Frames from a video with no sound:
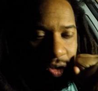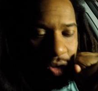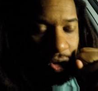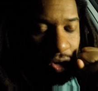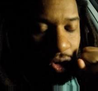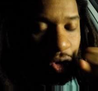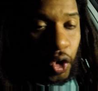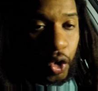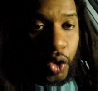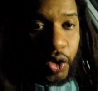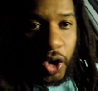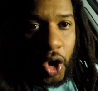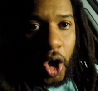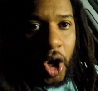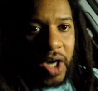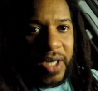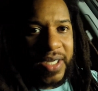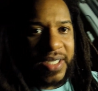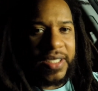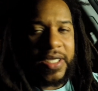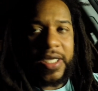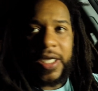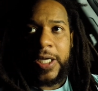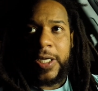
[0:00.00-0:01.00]
New
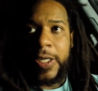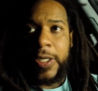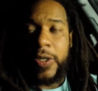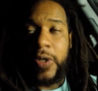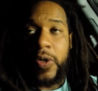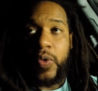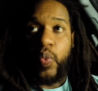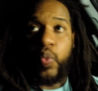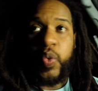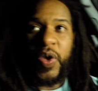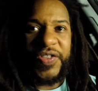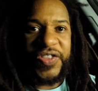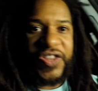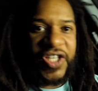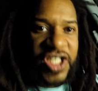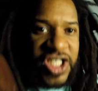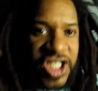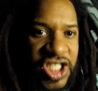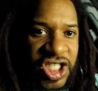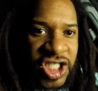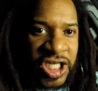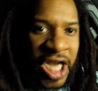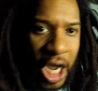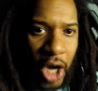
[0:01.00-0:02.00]
York with the
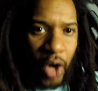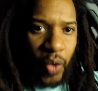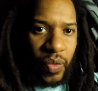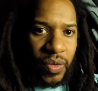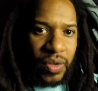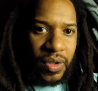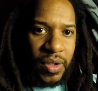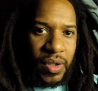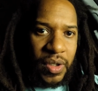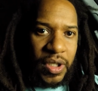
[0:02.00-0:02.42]
snow.